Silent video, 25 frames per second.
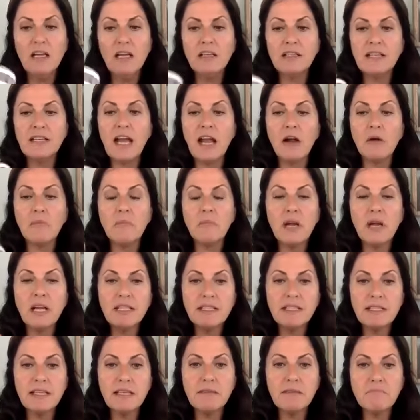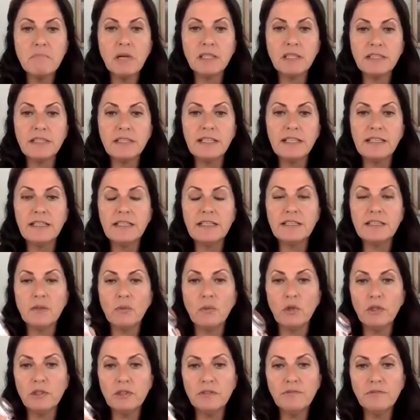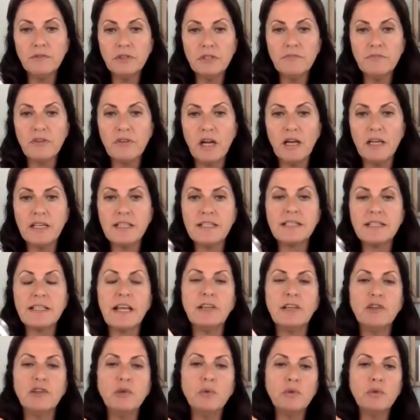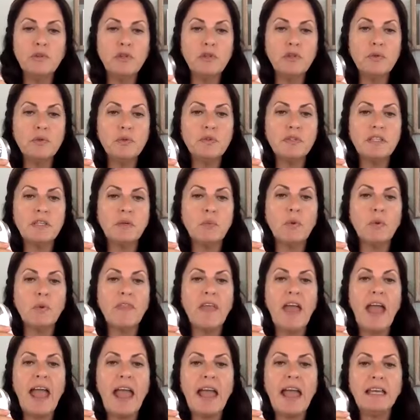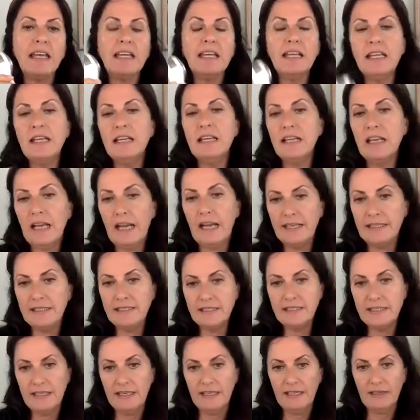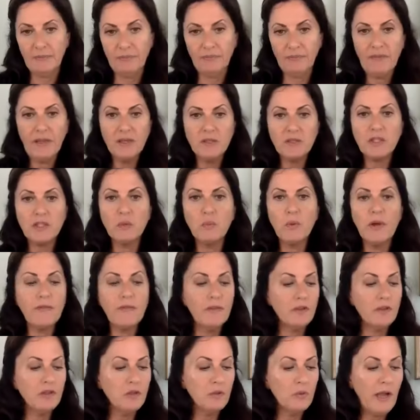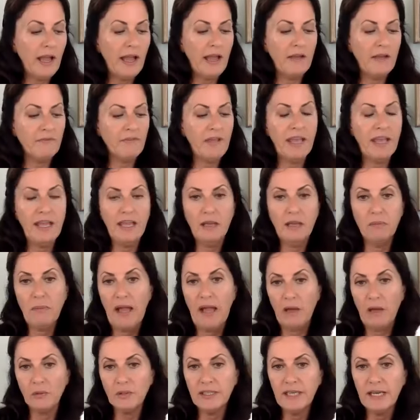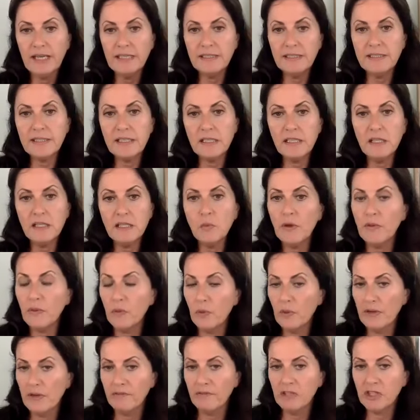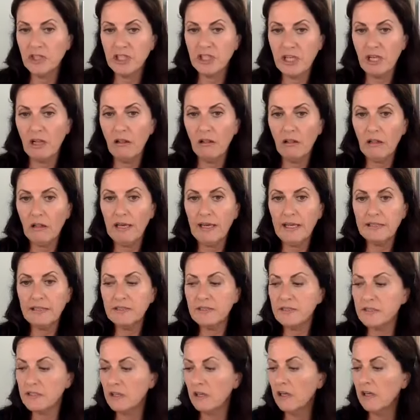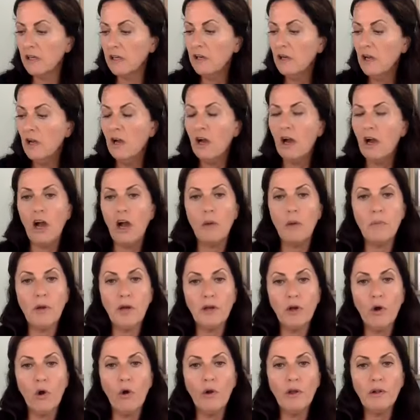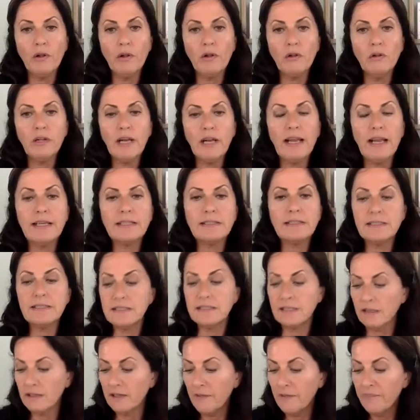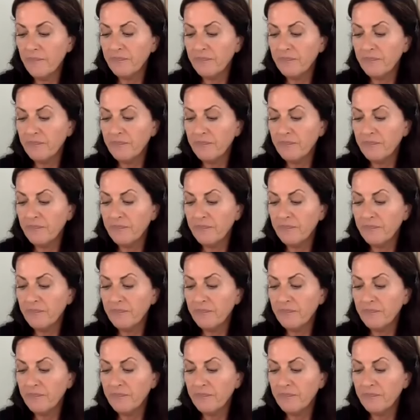Now, myskinbuddy is a wonderful device and you can use it with any cleansing. So whether you have a powder cleanser, whether you have a gel cleanser, an oil cleanser,